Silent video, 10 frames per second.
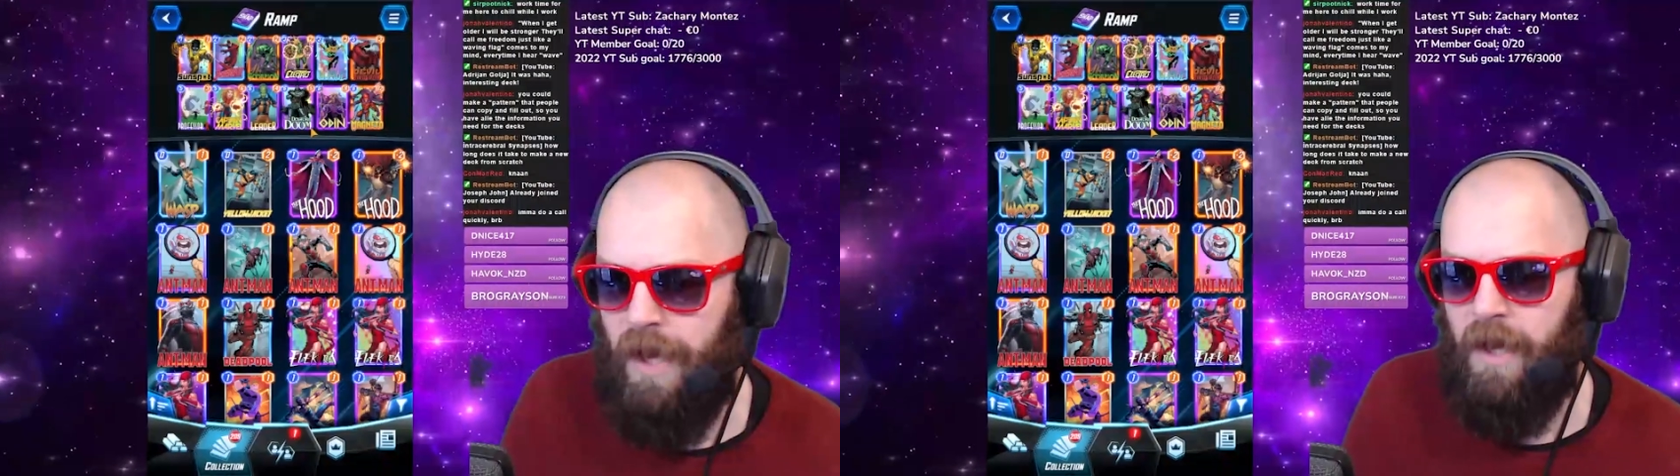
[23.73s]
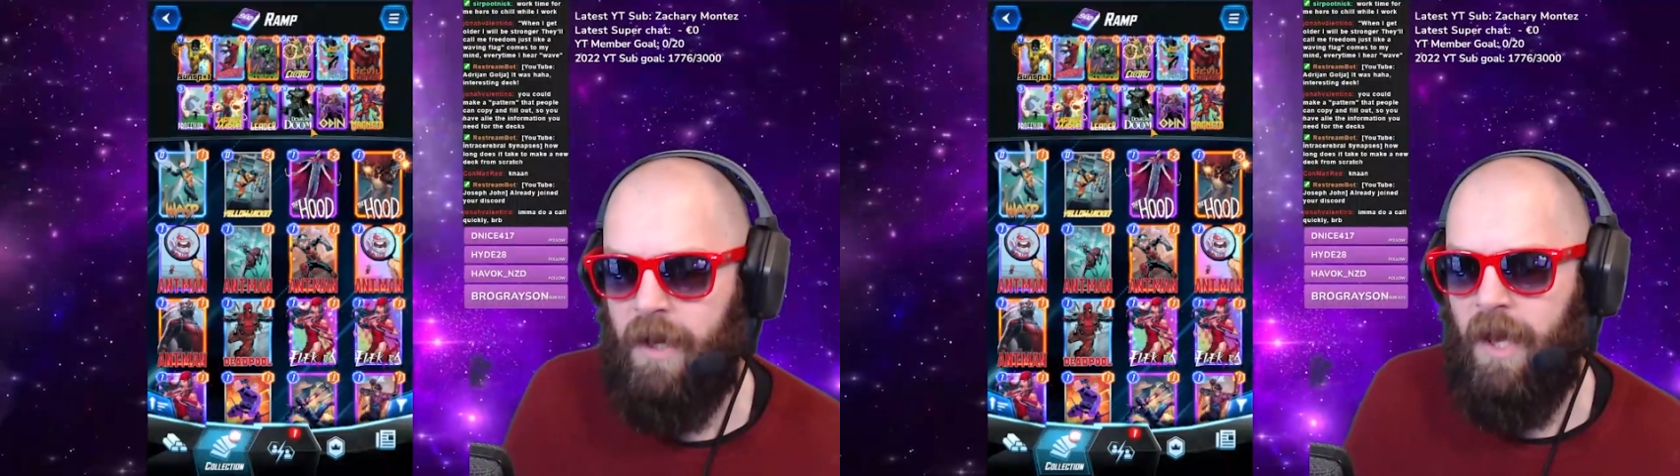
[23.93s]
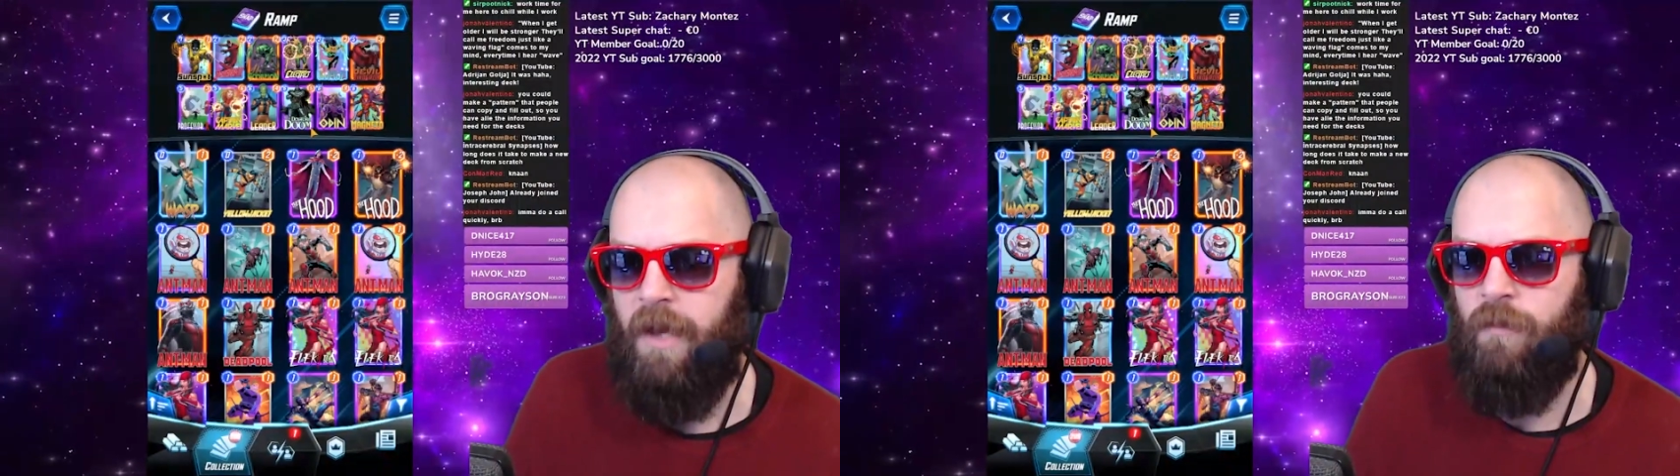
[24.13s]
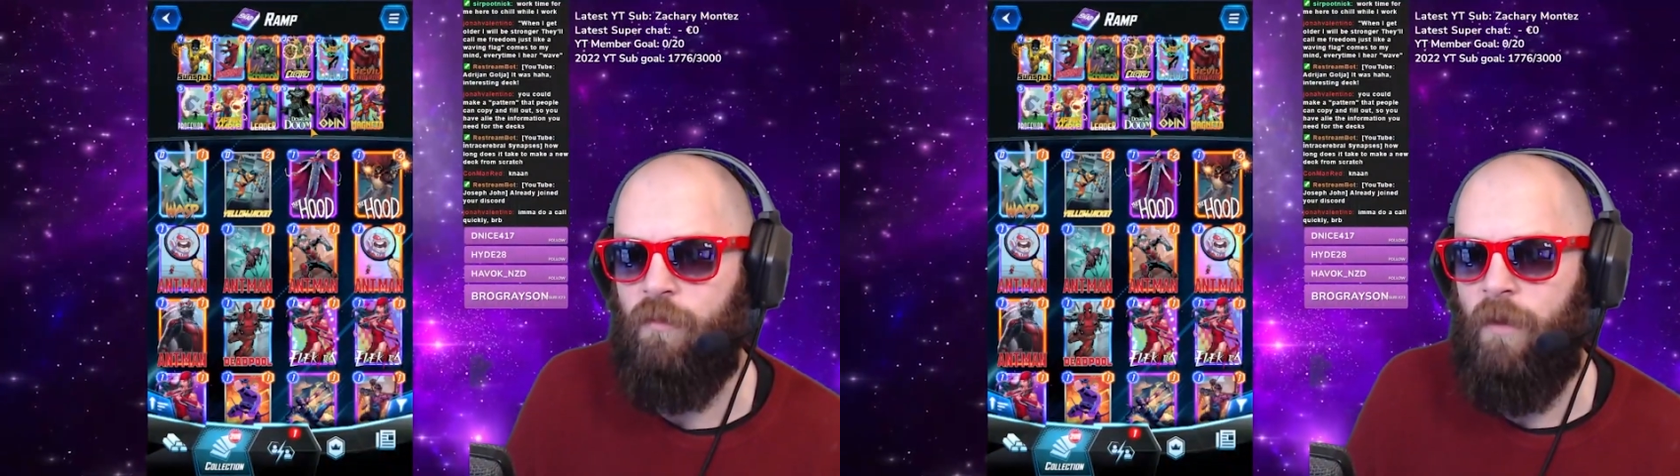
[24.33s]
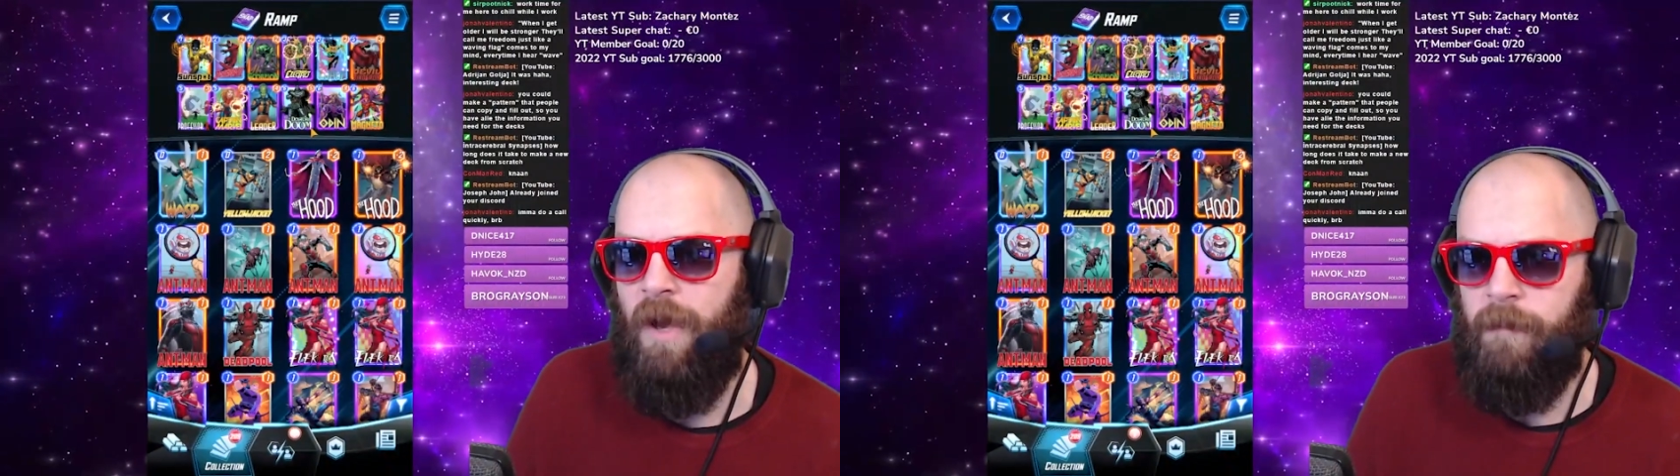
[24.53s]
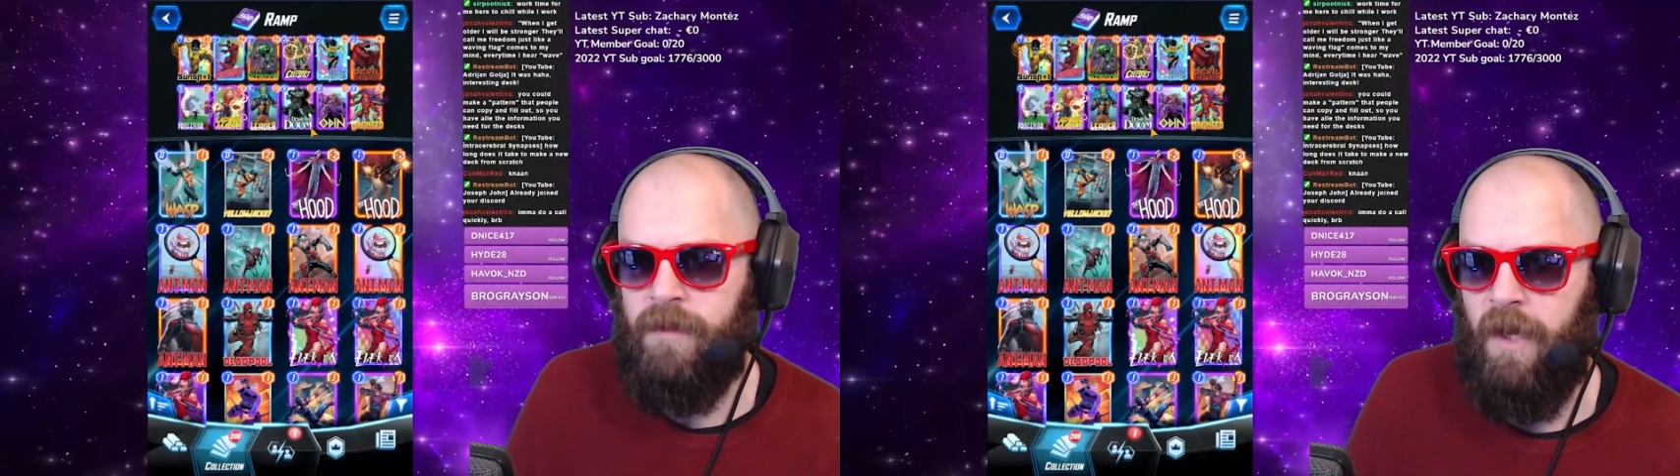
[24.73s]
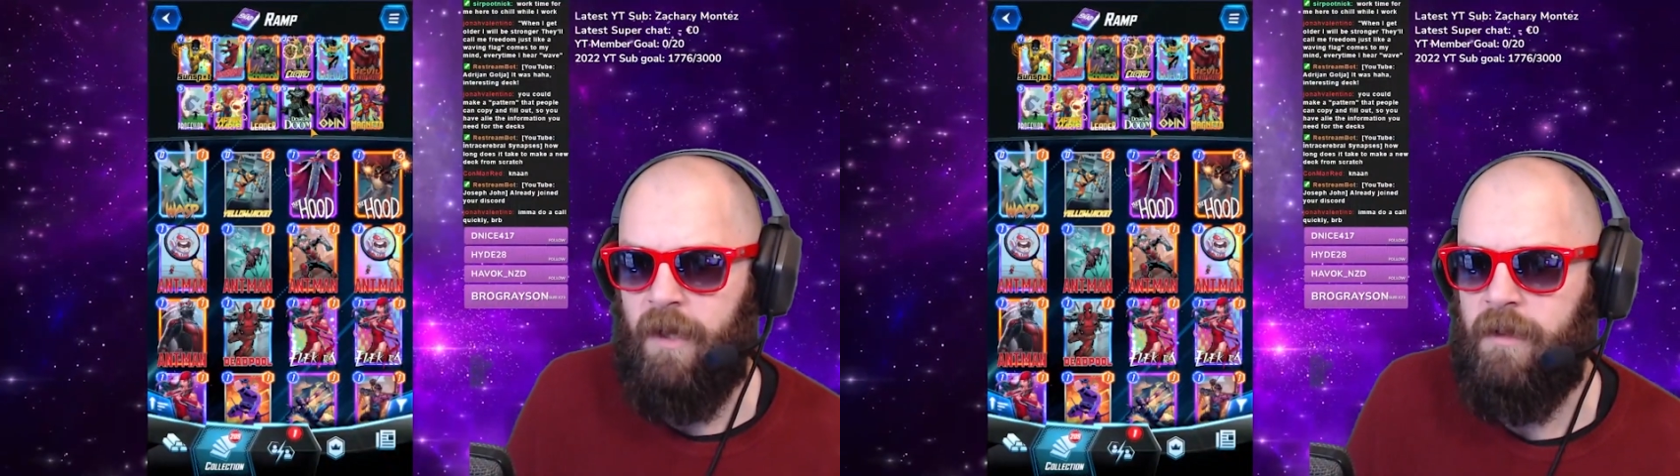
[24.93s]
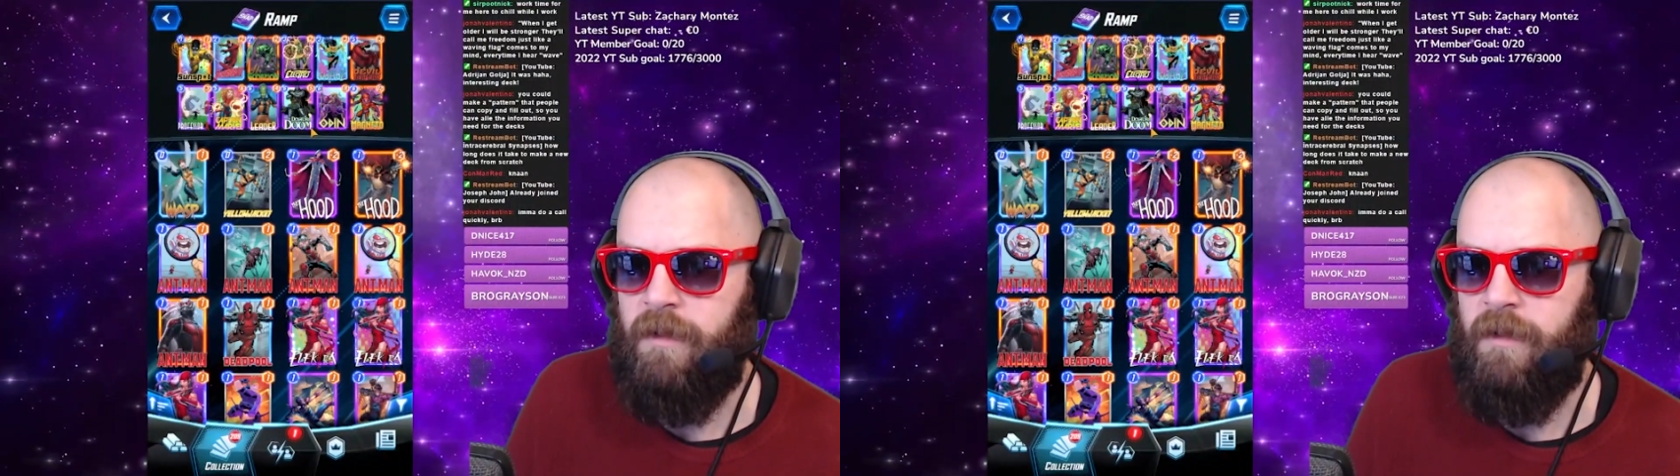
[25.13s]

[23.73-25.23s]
at a ramp deck